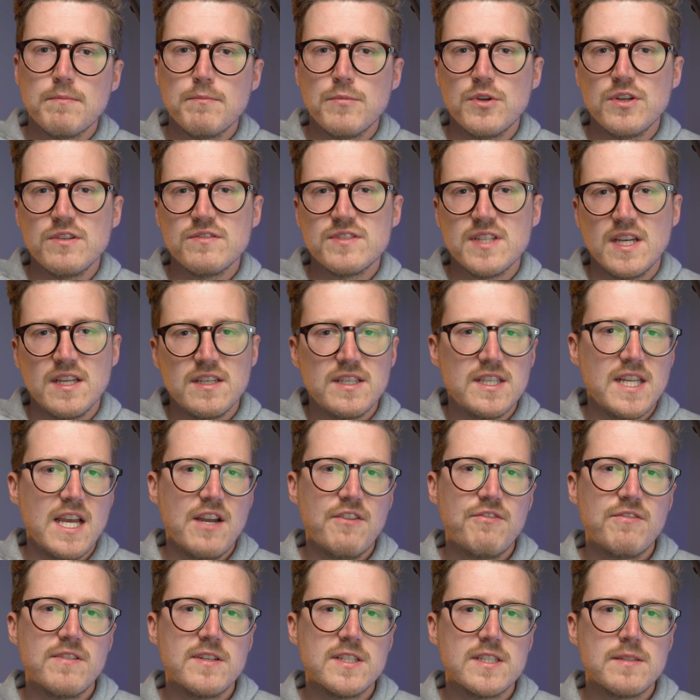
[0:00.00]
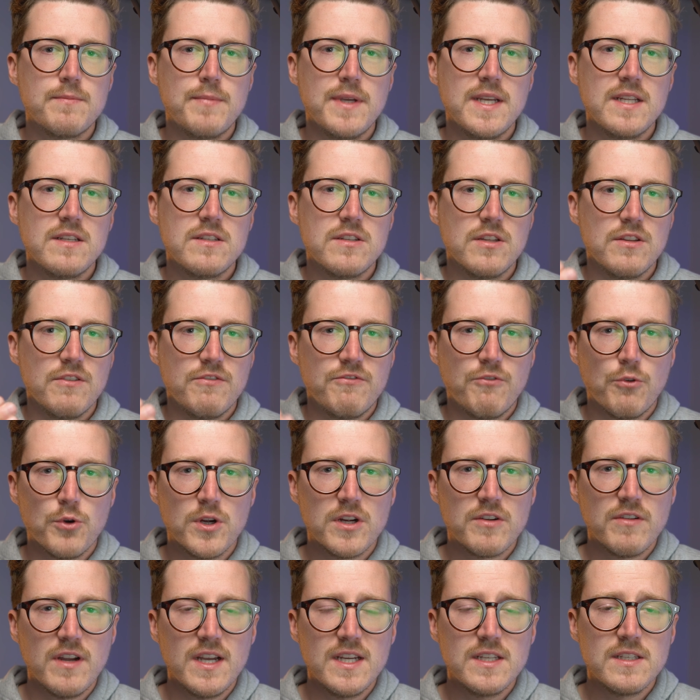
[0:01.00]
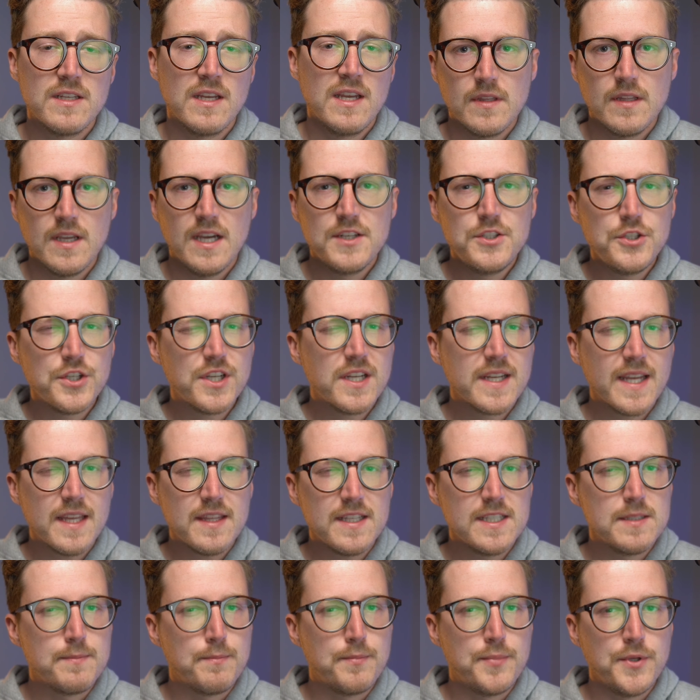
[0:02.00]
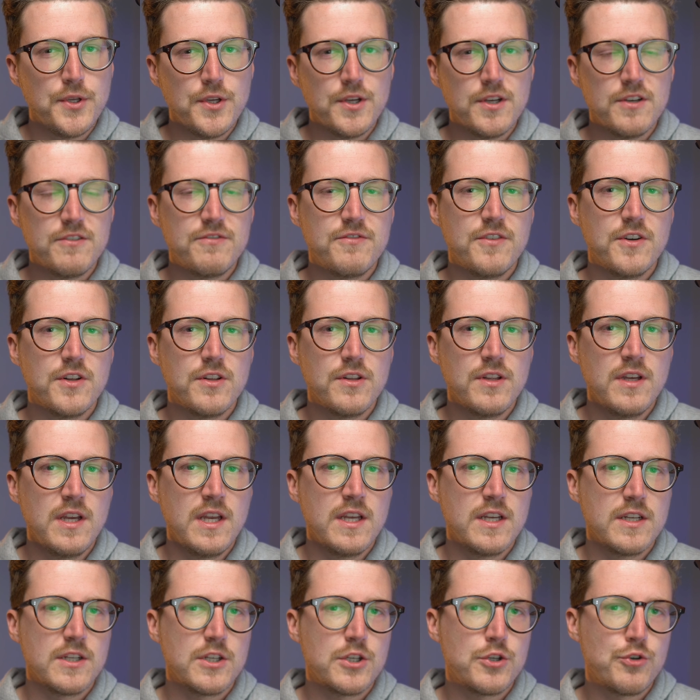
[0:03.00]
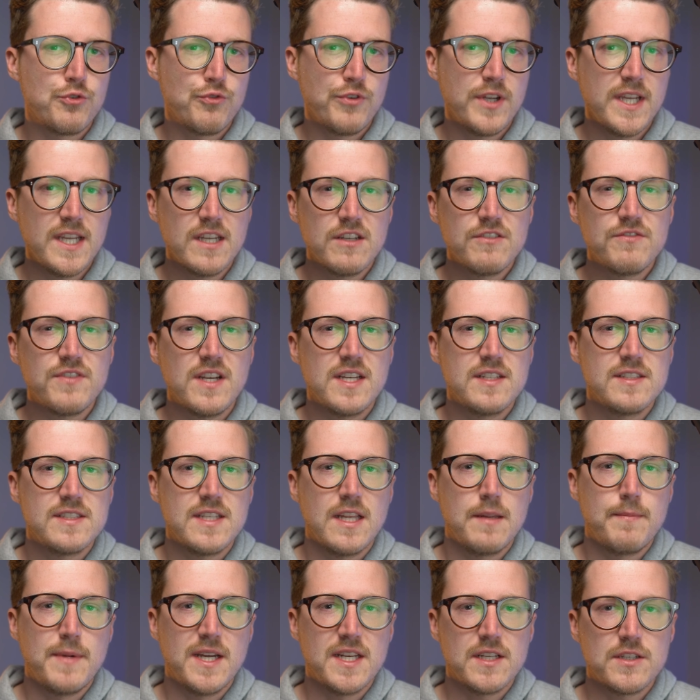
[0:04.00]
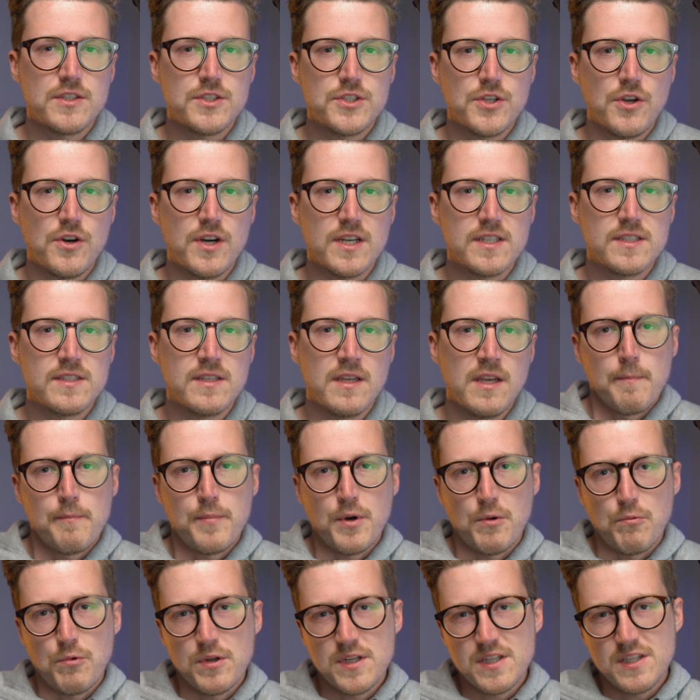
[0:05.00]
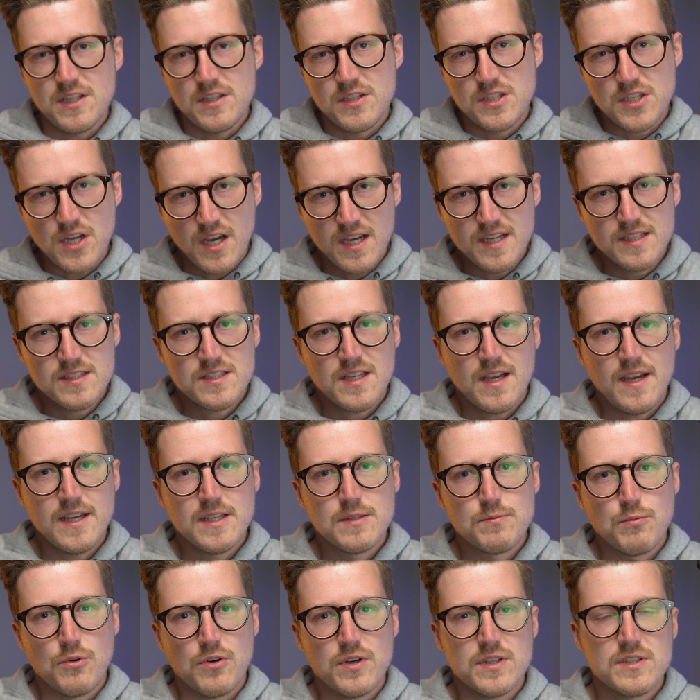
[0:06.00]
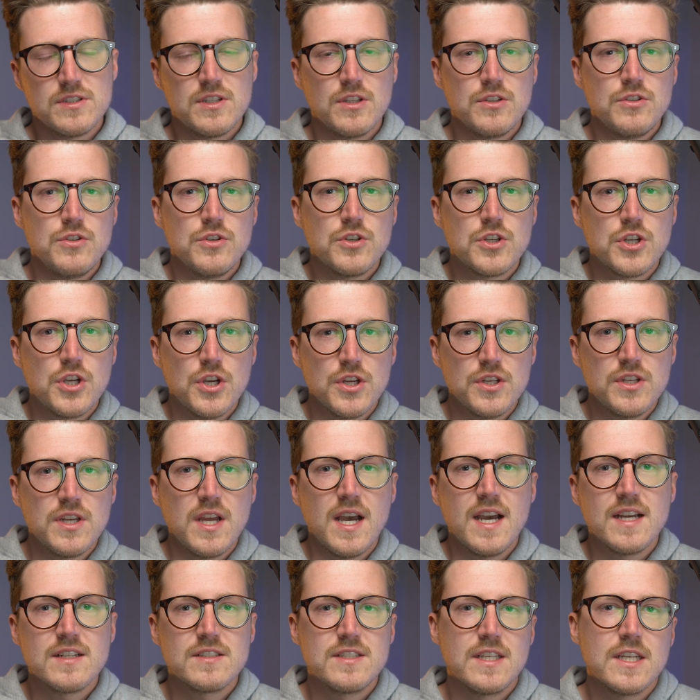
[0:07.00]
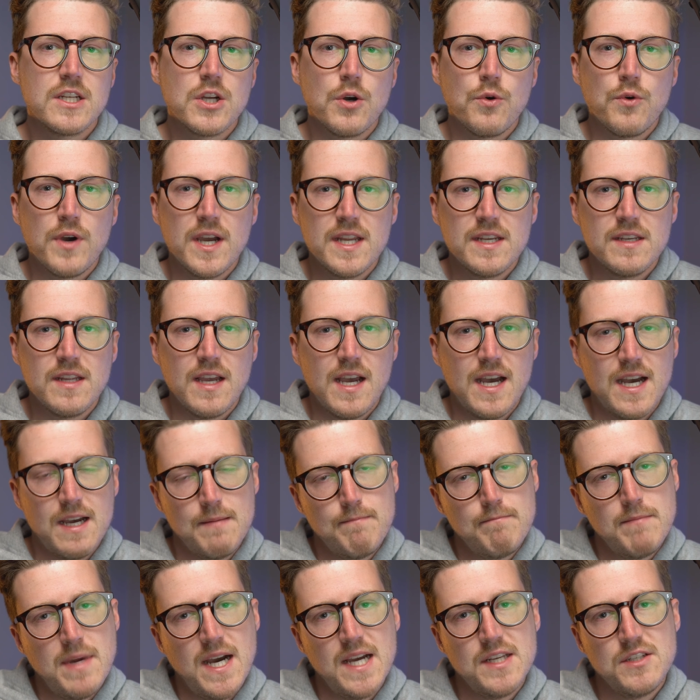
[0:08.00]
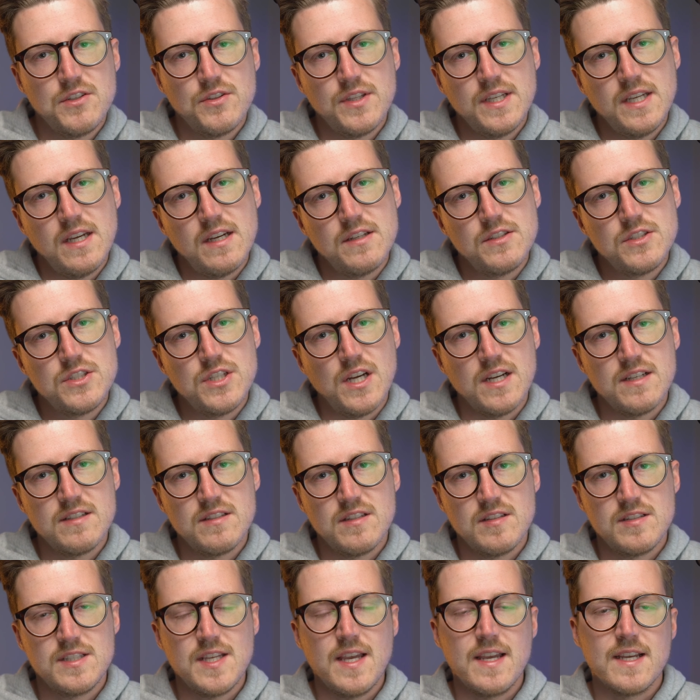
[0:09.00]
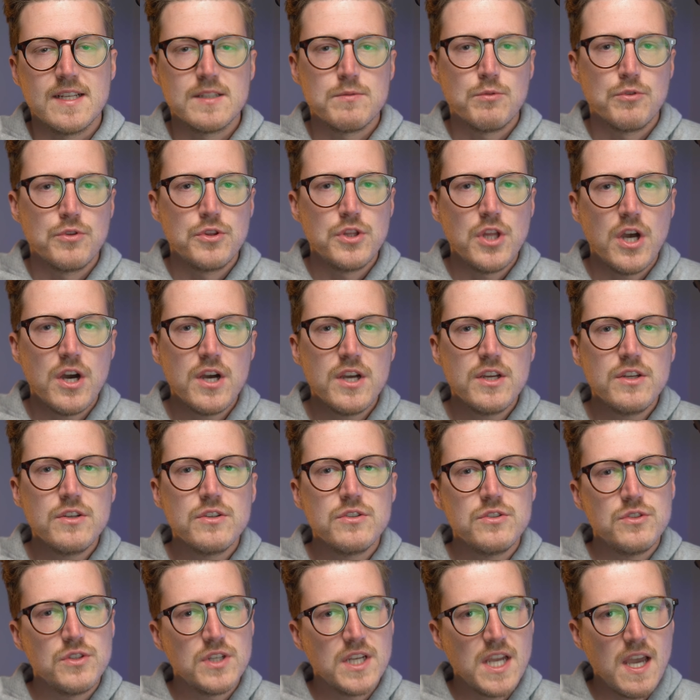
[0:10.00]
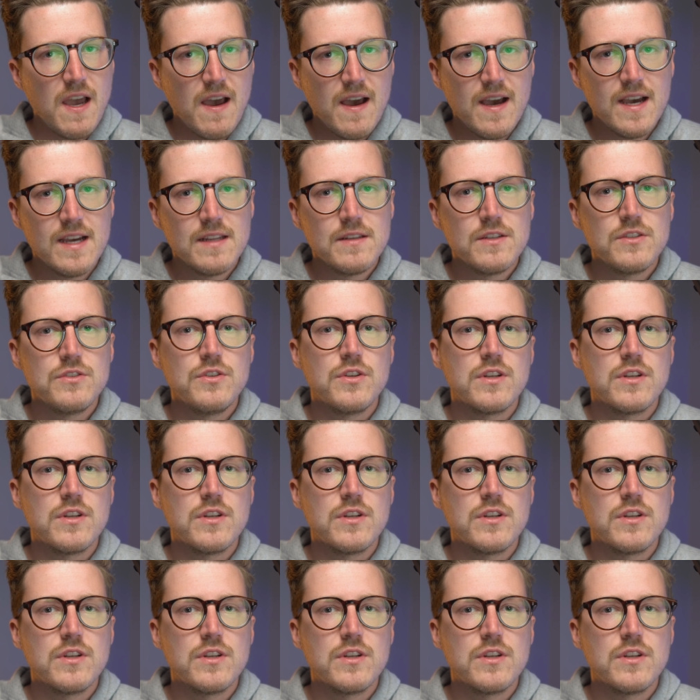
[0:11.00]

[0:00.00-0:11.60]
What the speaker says: moves at different speed to the foreground, and you can get these beautiful creative and cinematic shots. But one of the downsides was that you couldn't actually go in and manually adjust the settings. Well, now you can